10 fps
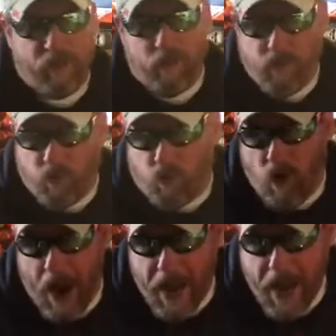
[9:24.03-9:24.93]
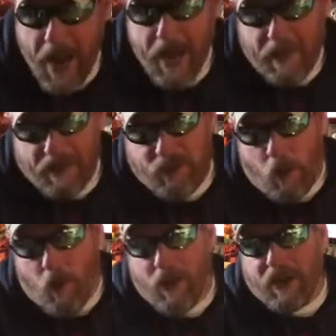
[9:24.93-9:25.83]
of dread that's
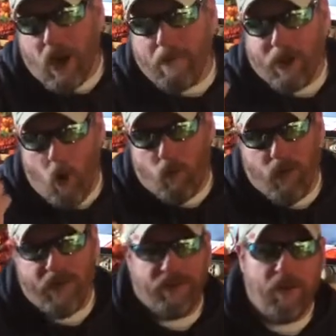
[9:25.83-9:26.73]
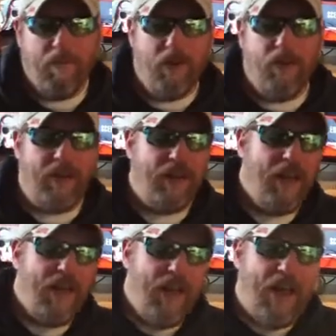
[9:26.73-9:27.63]
already coming over this community.
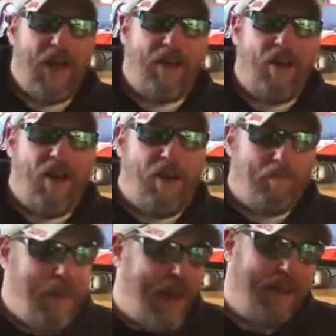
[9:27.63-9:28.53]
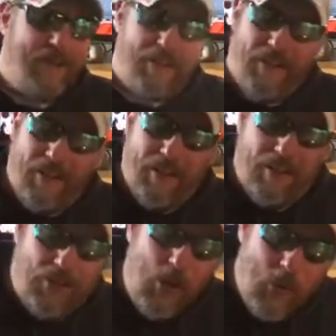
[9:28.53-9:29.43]
And man,
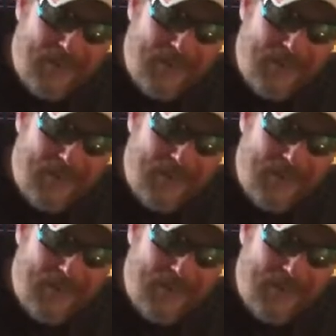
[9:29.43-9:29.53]
to a